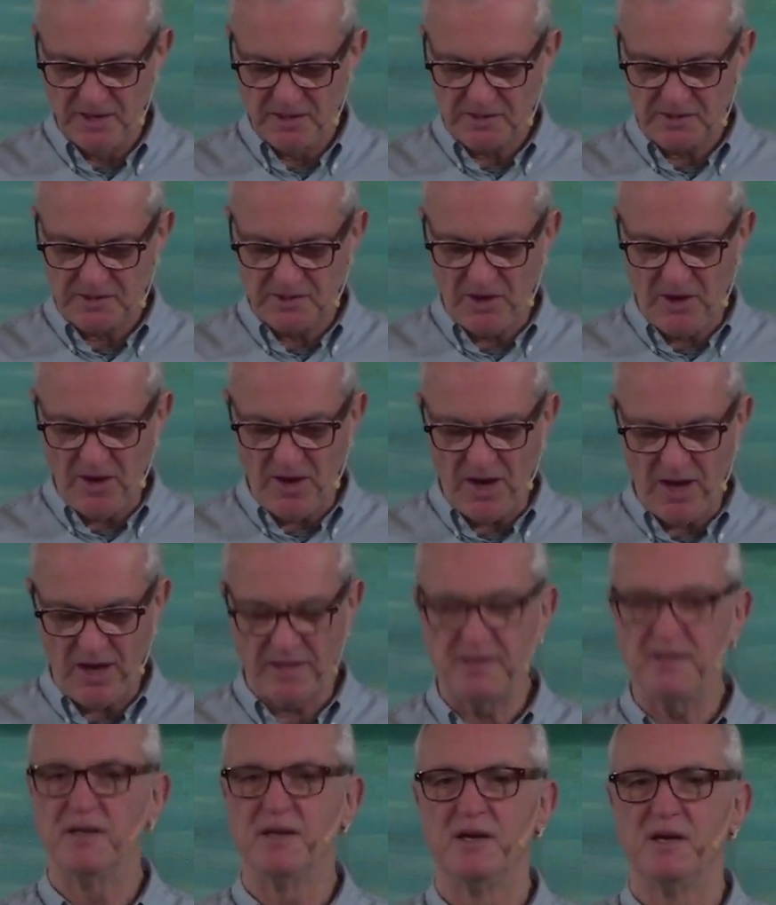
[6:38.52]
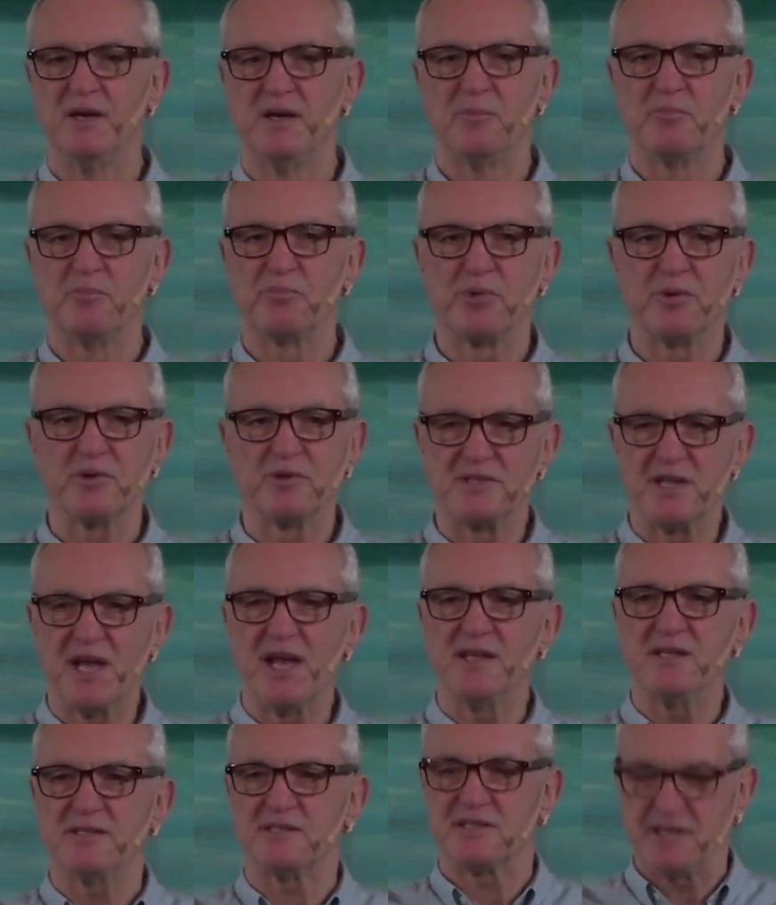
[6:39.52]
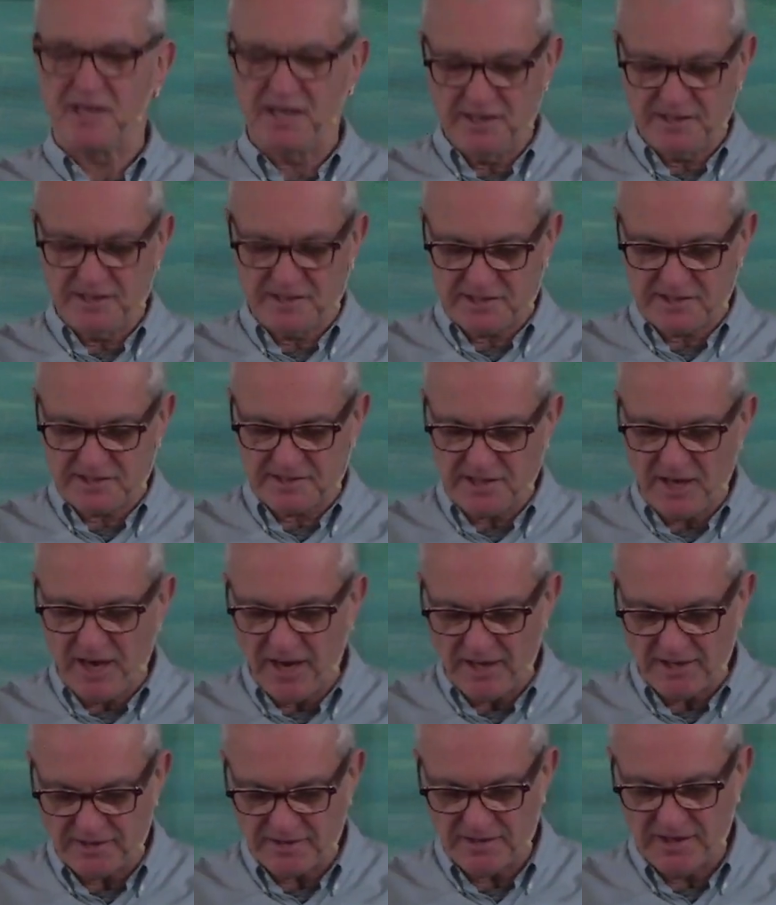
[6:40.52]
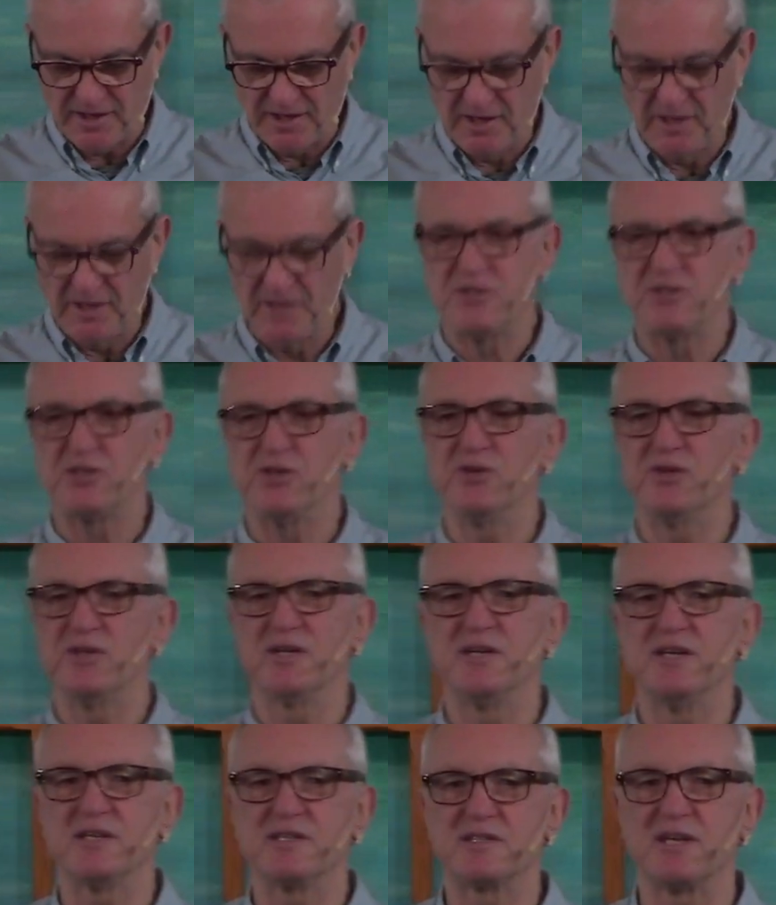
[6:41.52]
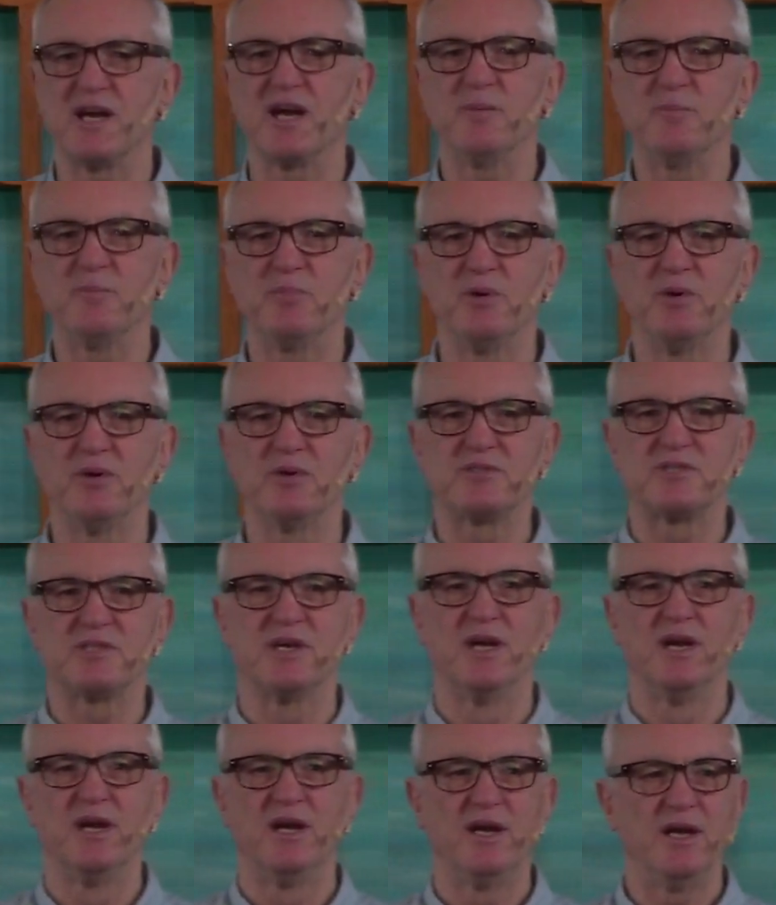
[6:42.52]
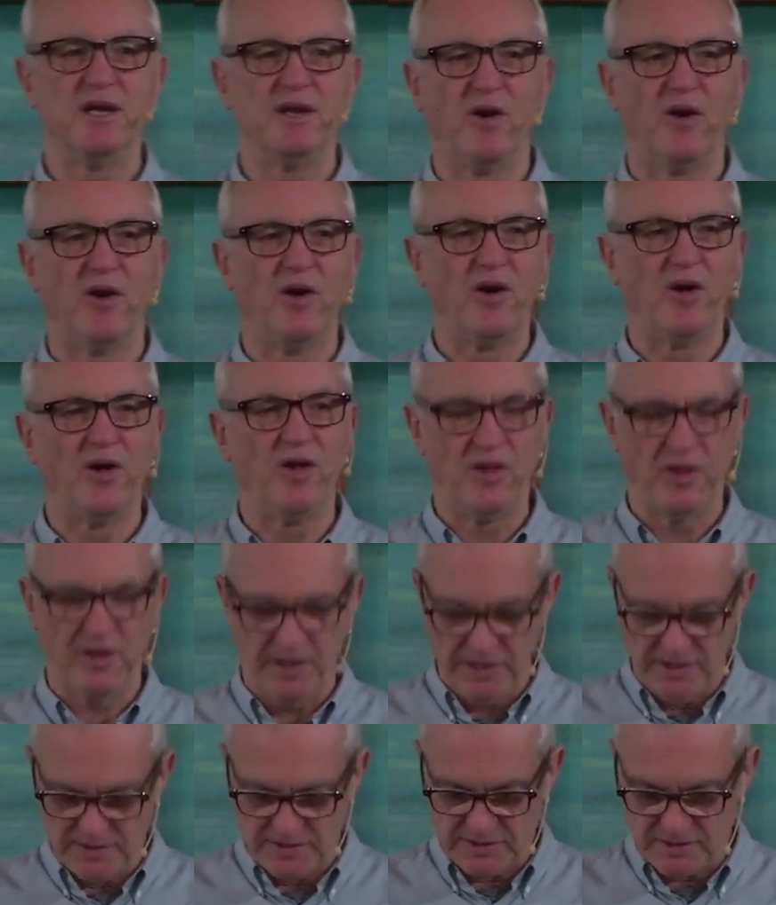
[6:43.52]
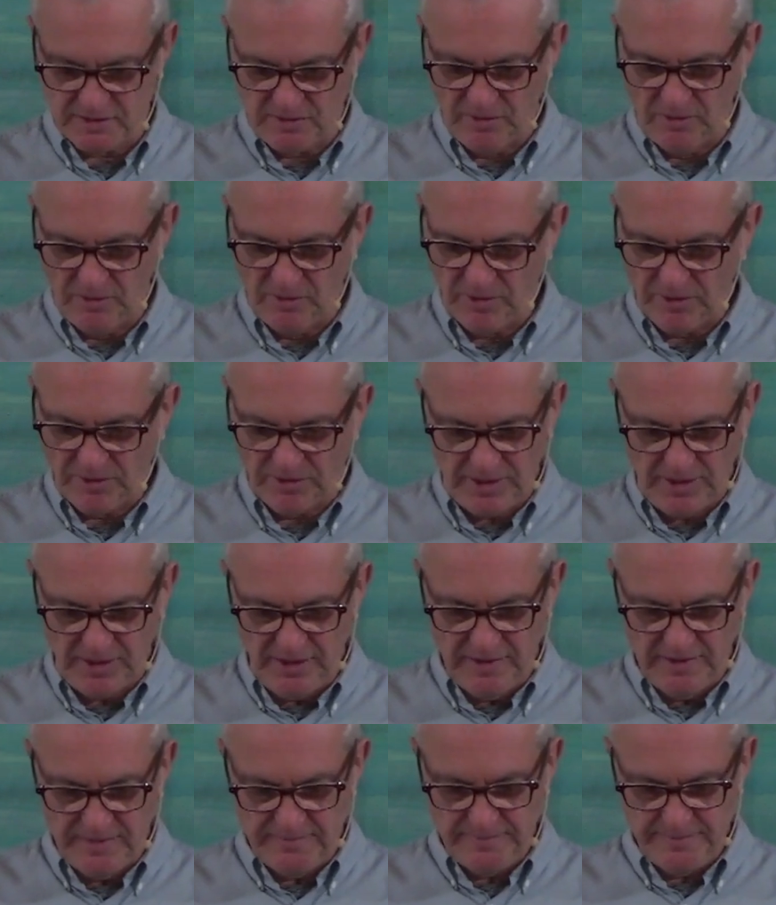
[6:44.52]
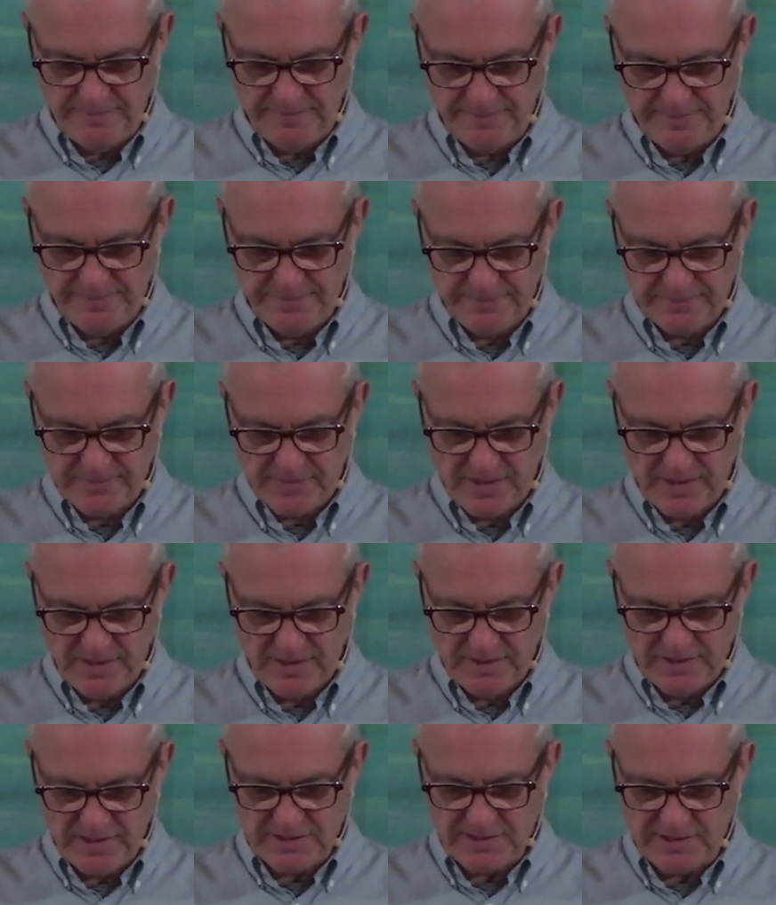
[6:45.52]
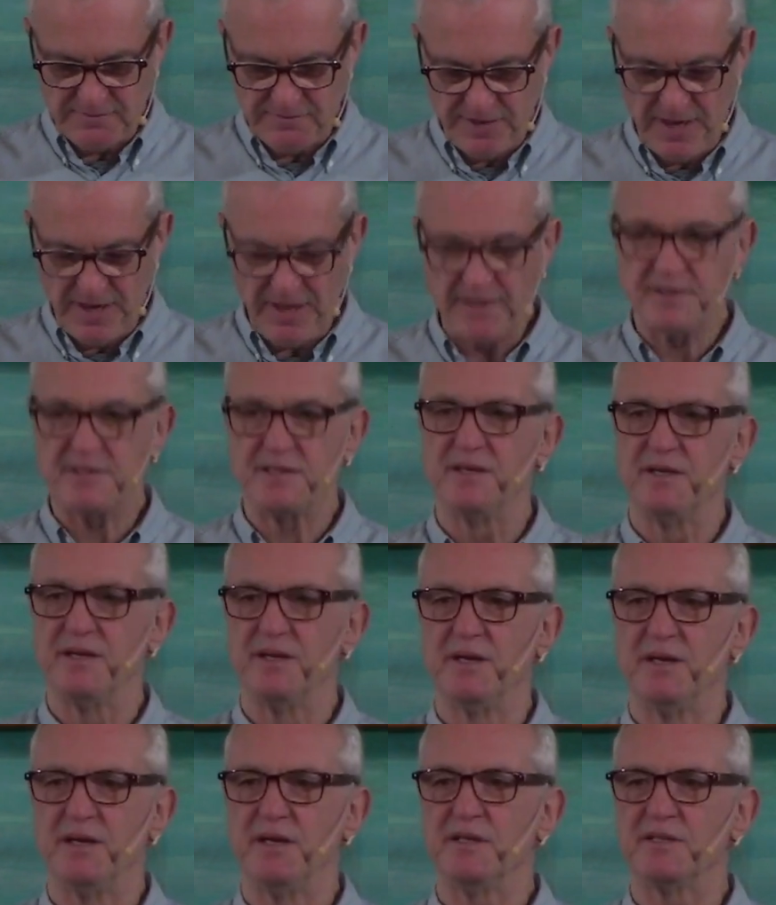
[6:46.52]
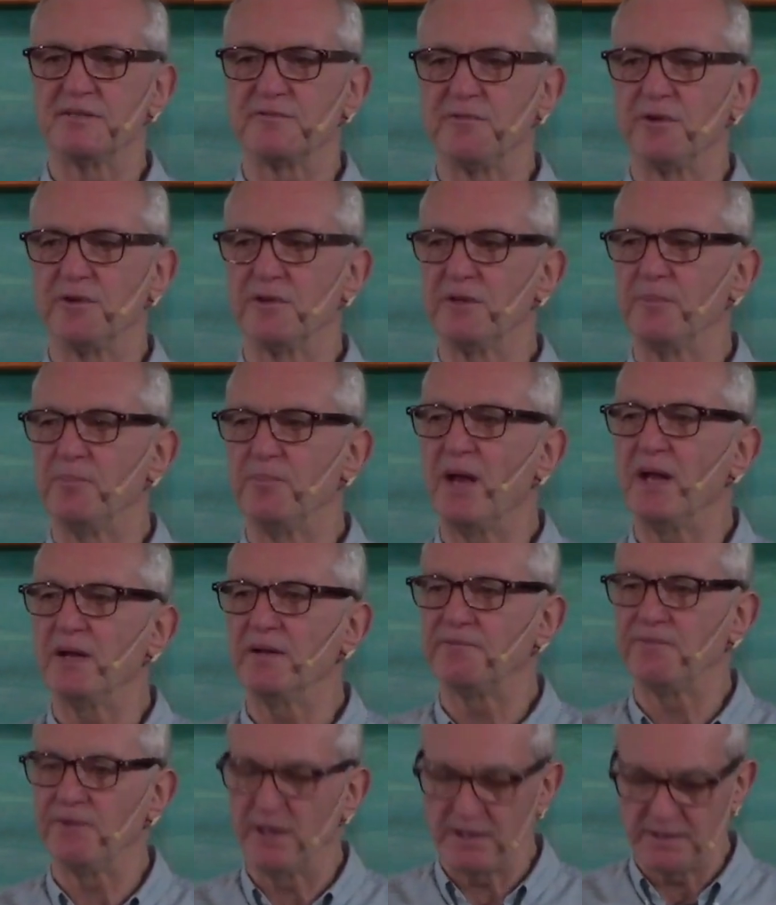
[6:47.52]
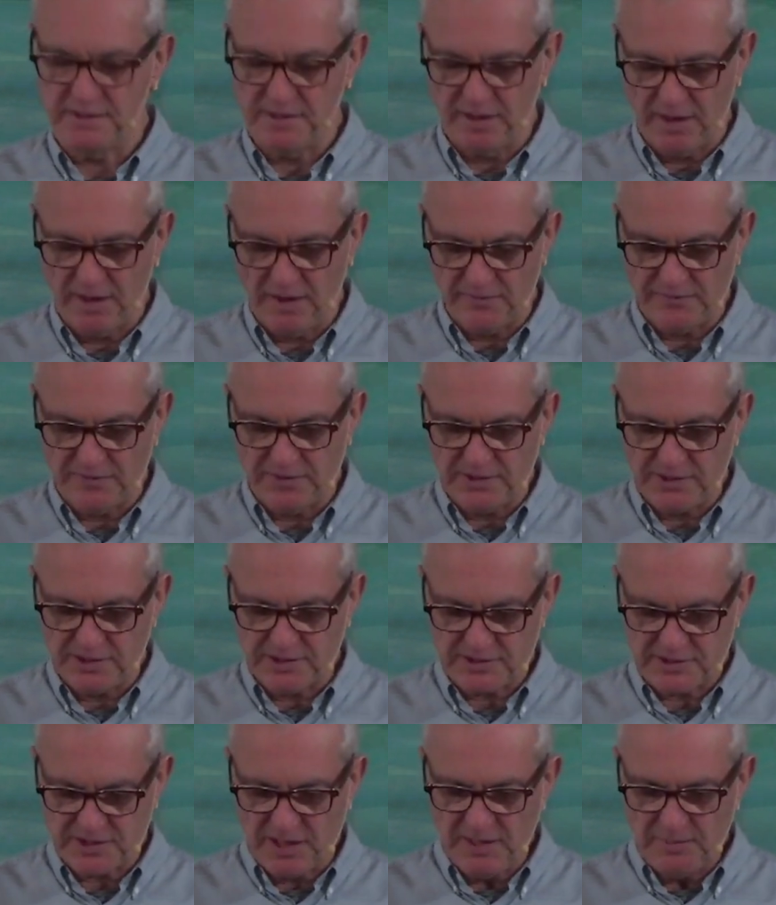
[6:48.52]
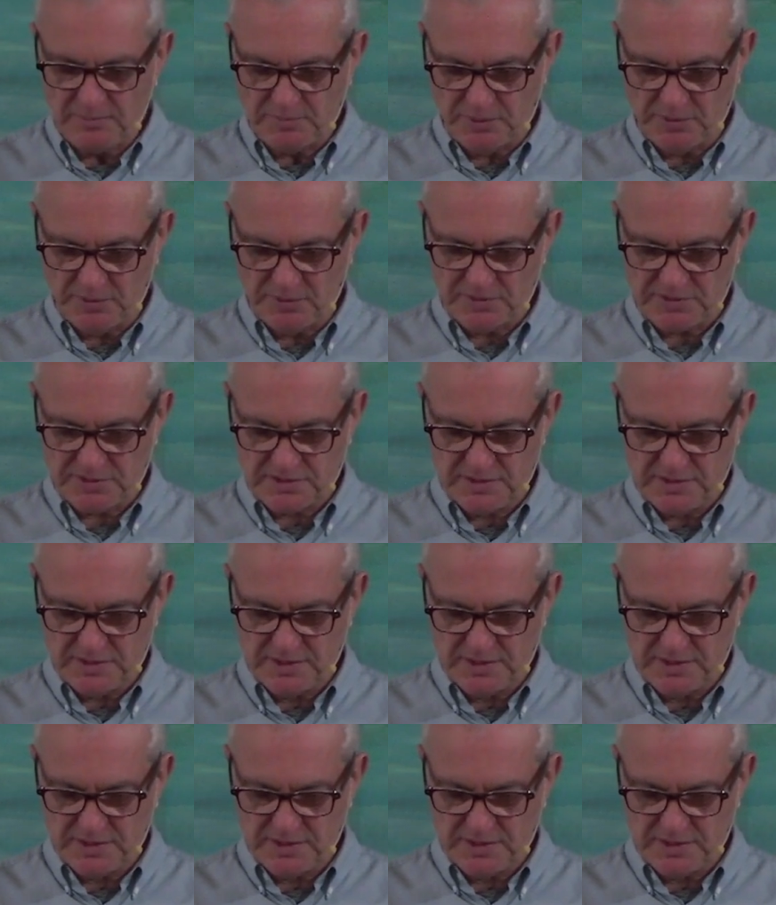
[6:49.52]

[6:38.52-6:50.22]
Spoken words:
God presents his Son to the disciples in all his glory. This event is for the benefit of the disciples.